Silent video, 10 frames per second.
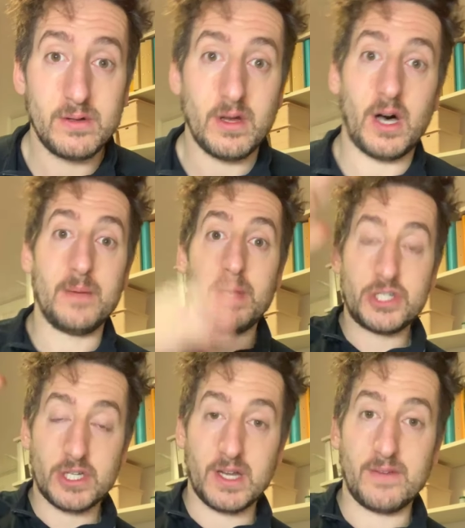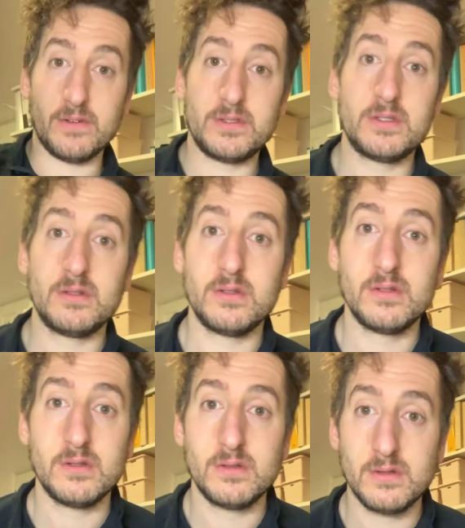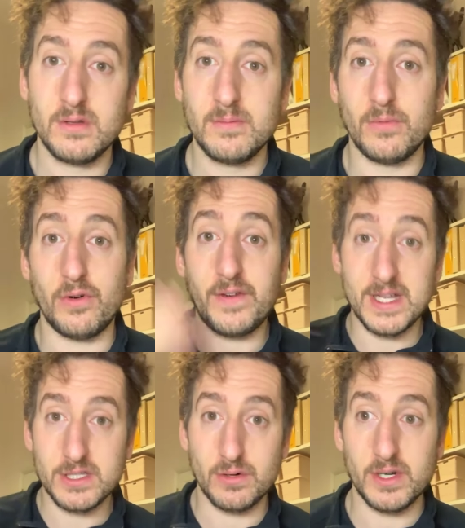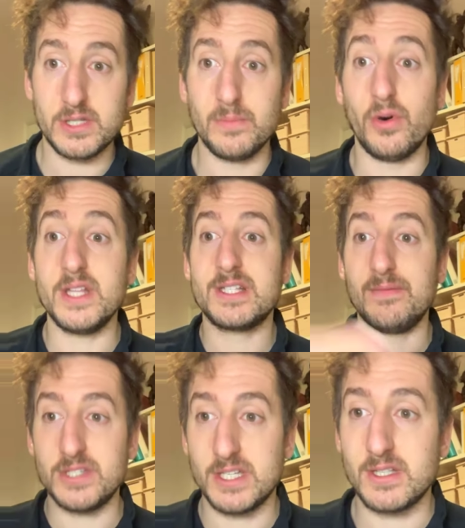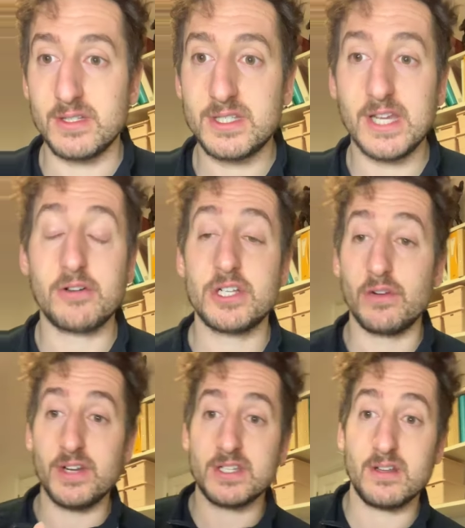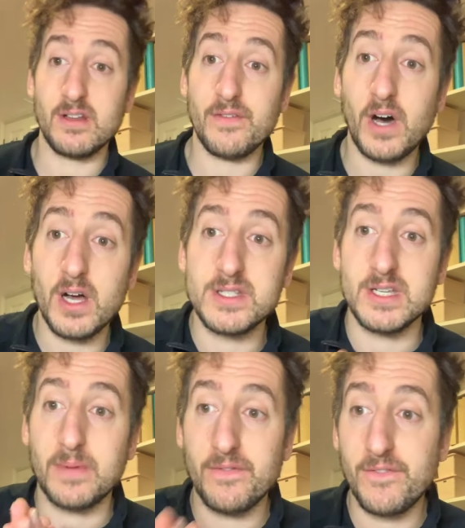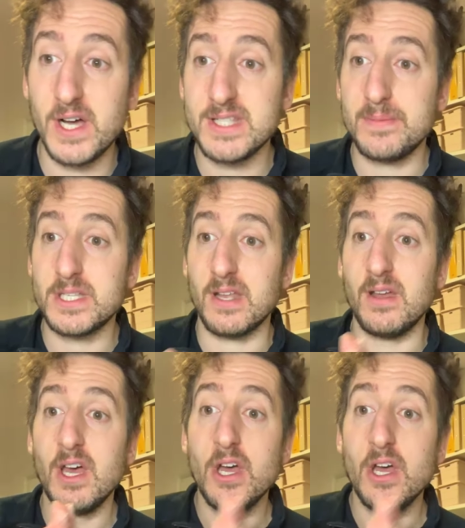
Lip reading: High blood sugar levels, more fat storage, more insulin resistance. Decrease your risk of heart disease by 30%.